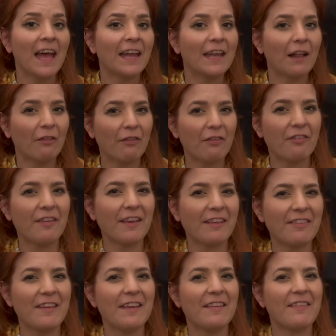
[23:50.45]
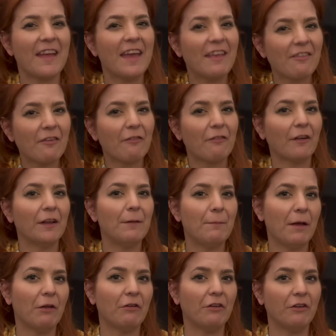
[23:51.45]
Now the 60s is a funny
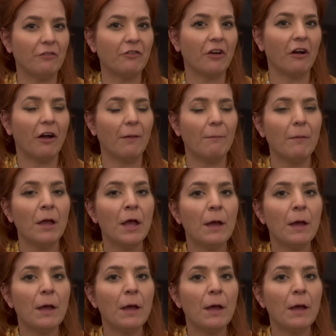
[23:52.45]
period of time